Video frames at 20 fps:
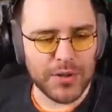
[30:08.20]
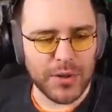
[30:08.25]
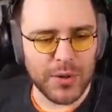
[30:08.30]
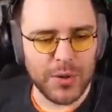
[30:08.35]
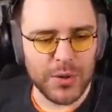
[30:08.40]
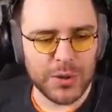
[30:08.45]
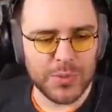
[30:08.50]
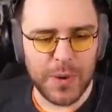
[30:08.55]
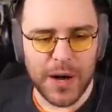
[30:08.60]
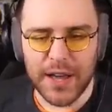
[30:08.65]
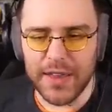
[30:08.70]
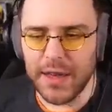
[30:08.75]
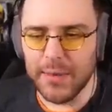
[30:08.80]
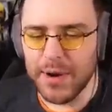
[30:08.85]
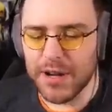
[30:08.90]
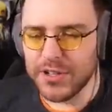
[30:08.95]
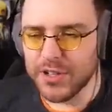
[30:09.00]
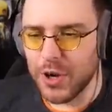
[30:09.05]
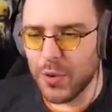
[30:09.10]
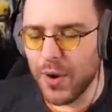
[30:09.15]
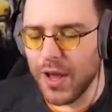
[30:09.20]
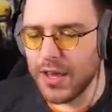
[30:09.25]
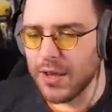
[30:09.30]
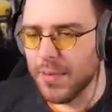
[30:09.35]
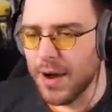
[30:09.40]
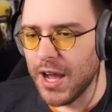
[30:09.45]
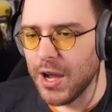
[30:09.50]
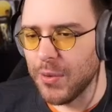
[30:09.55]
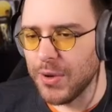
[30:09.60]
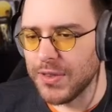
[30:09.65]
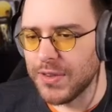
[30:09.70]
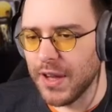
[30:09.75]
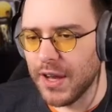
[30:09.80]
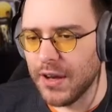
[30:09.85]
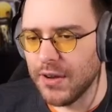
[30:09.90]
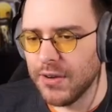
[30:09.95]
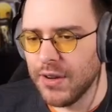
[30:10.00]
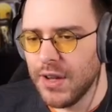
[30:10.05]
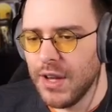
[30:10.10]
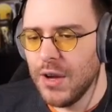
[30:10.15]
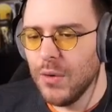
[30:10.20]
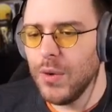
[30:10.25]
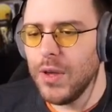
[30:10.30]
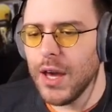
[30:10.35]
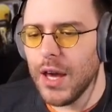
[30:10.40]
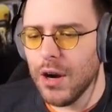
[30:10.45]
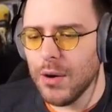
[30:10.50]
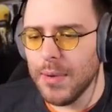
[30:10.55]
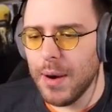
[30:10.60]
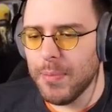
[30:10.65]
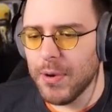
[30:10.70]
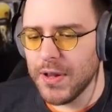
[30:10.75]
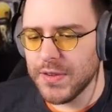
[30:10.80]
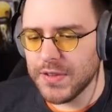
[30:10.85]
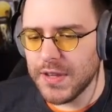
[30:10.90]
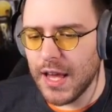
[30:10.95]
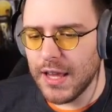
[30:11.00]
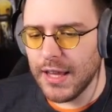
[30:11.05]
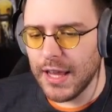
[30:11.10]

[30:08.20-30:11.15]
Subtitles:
too. Who's buying that much in a random Iowan town? Well, you gotta remember, it's not